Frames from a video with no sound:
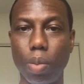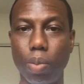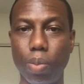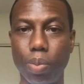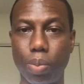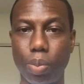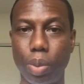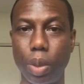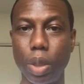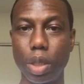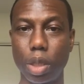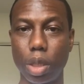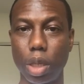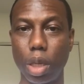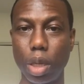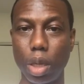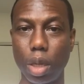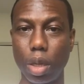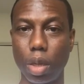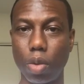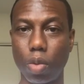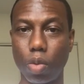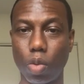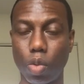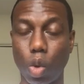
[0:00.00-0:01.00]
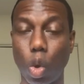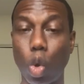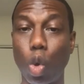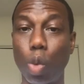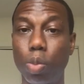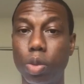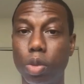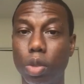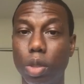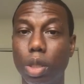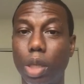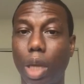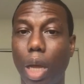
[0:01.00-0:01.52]
put the
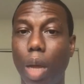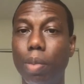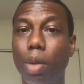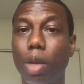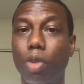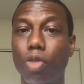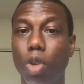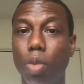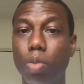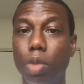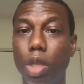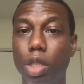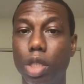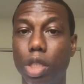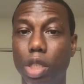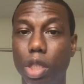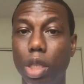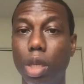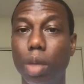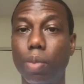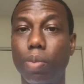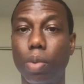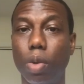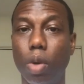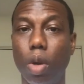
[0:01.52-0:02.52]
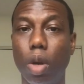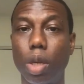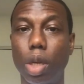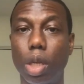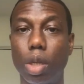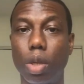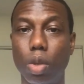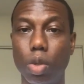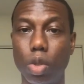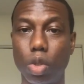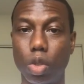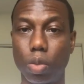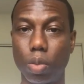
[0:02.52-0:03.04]
ropes coming from the ship onto
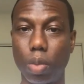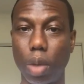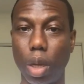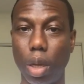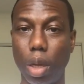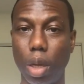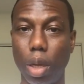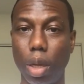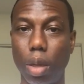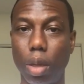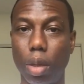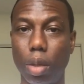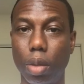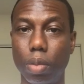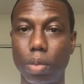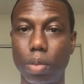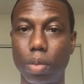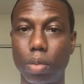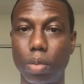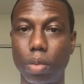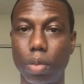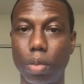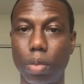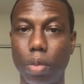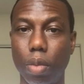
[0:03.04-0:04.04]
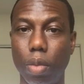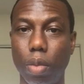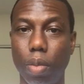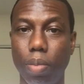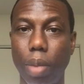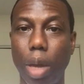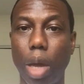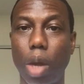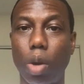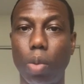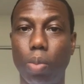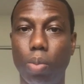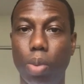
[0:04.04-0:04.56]
those
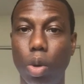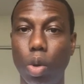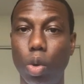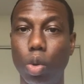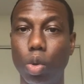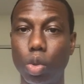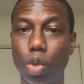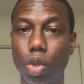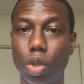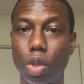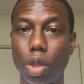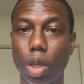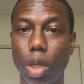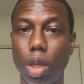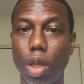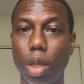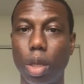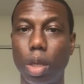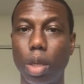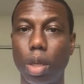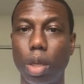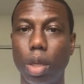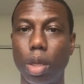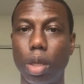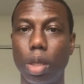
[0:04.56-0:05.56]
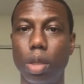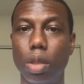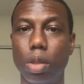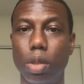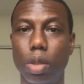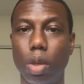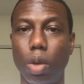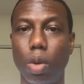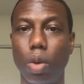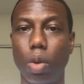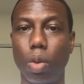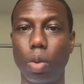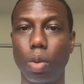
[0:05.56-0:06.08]
metal posts.
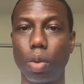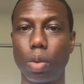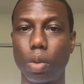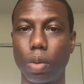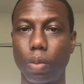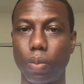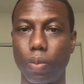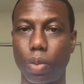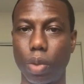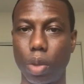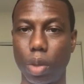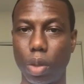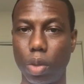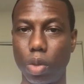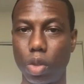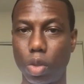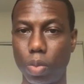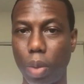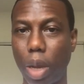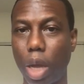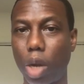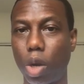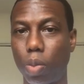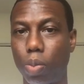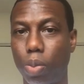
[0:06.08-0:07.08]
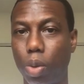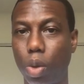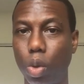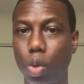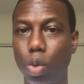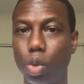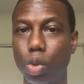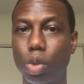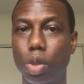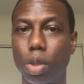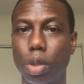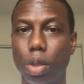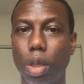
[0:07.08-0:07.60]
So those metal
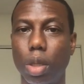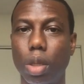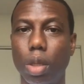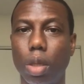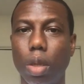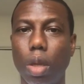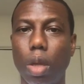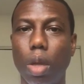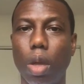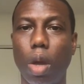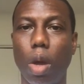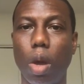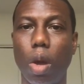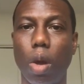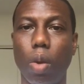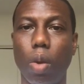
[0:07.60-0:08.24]
posts are